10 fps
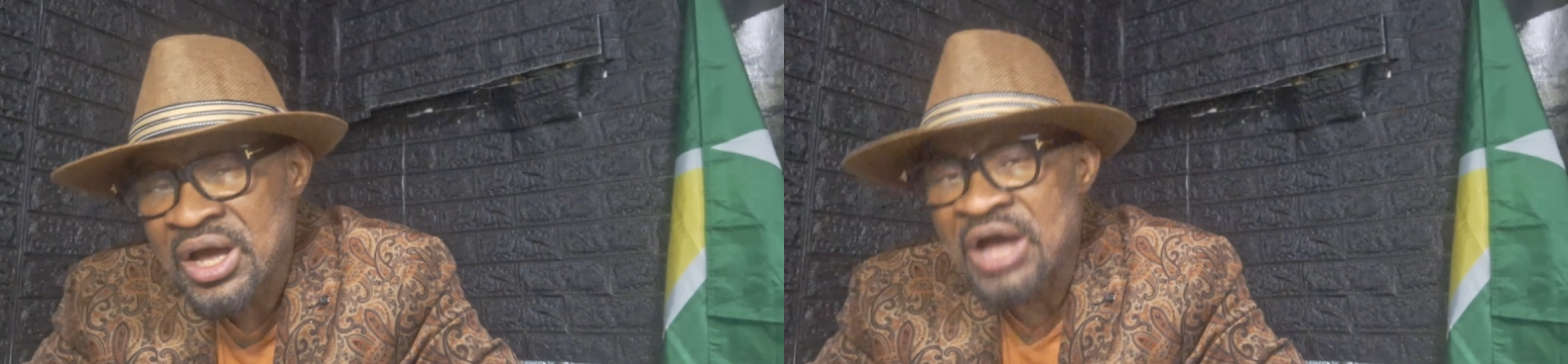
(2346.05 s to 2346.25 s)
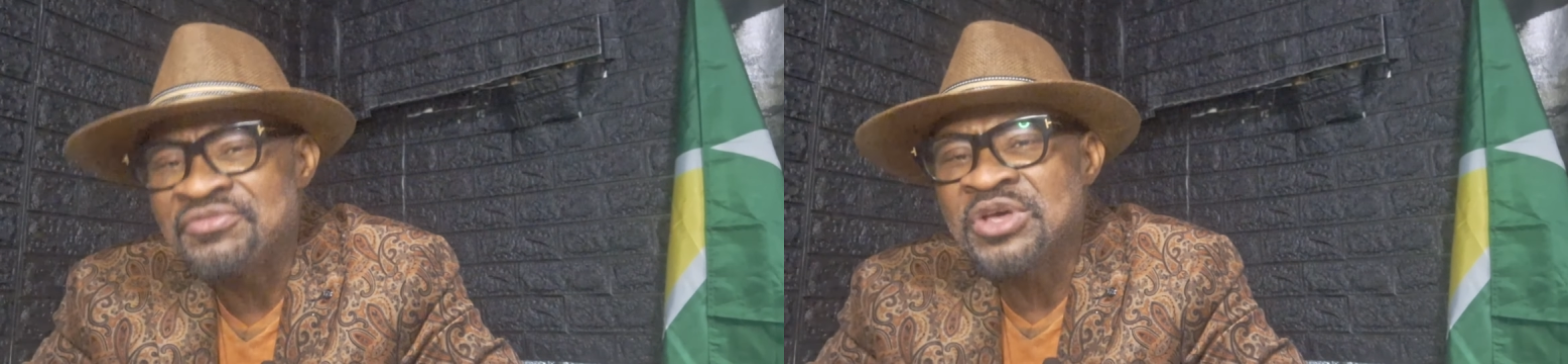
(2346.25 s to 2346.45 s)

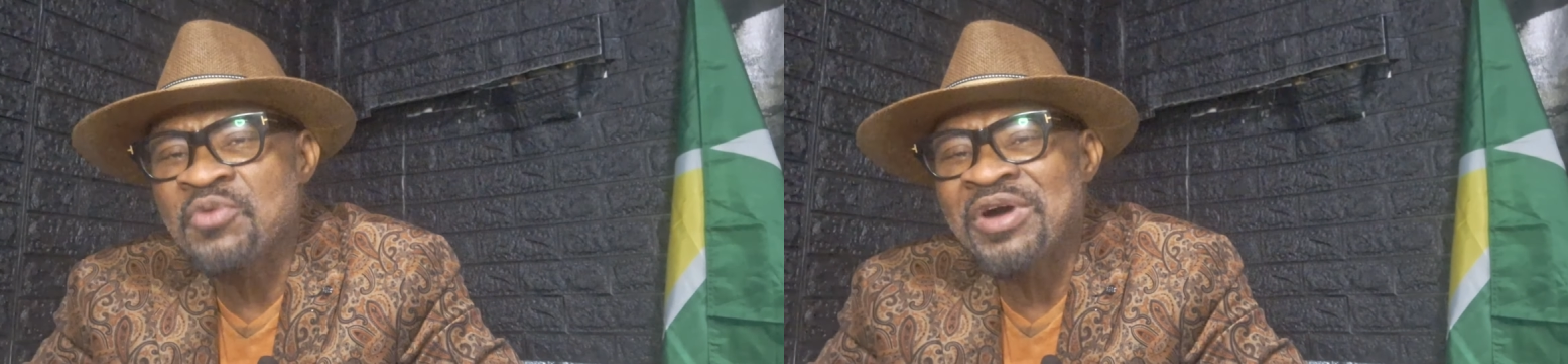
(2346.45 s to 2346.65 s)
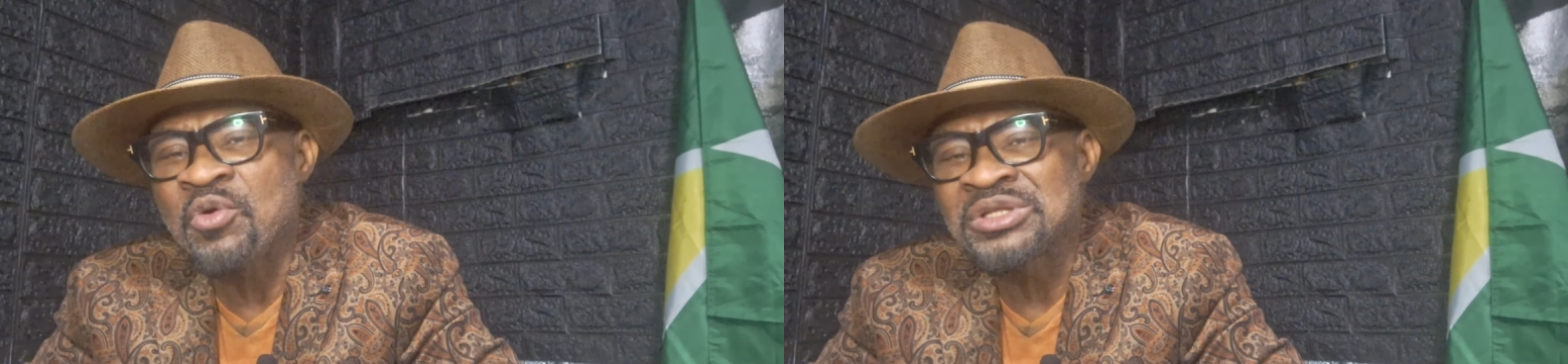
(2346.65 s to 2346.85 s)
Have
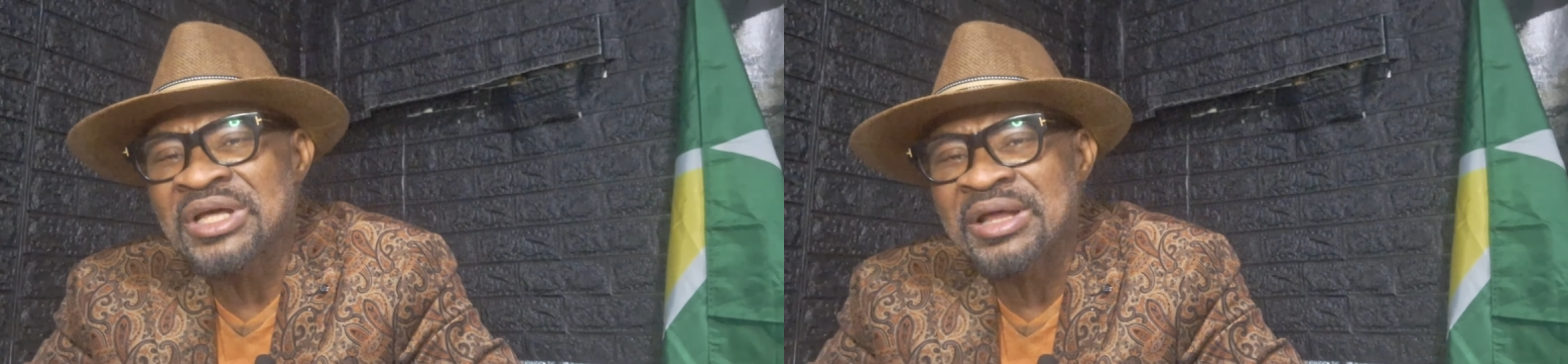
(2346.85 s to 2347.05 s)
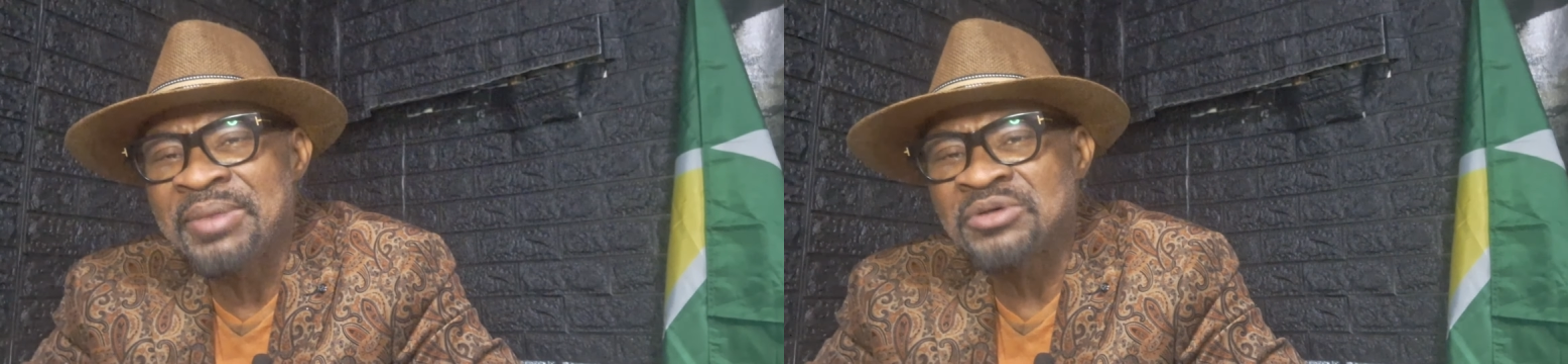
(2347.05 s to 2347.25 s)
you ever
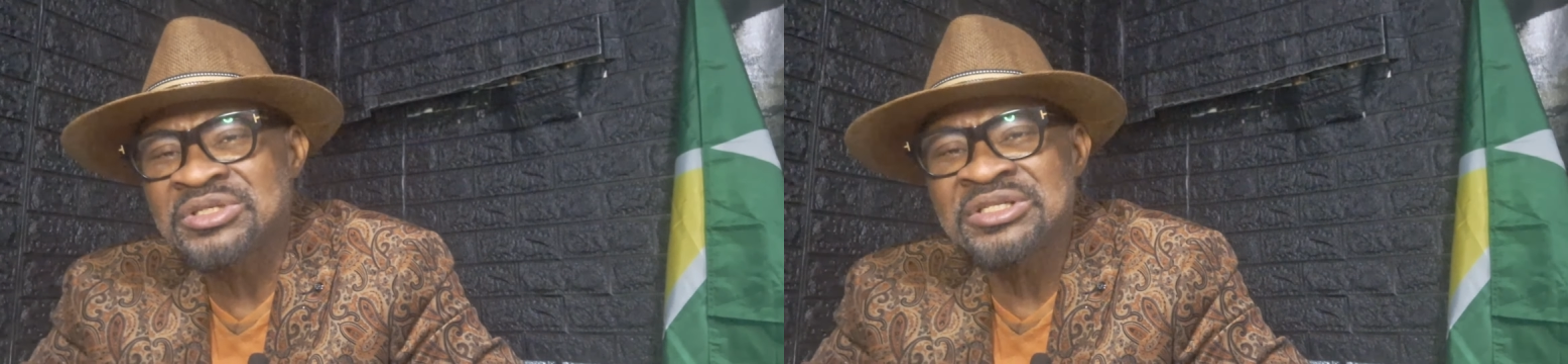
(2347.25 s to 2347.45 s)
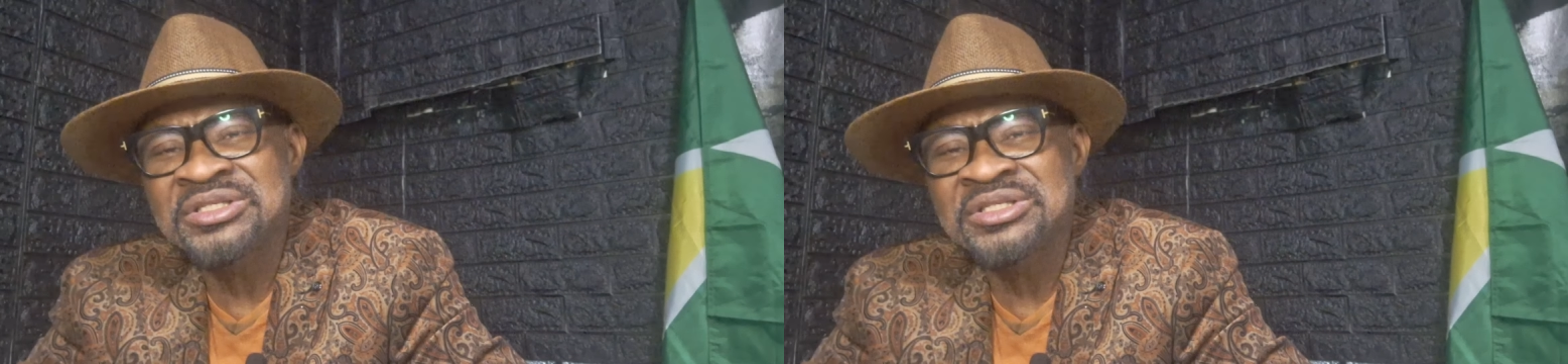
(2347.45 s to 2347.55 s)
wondered about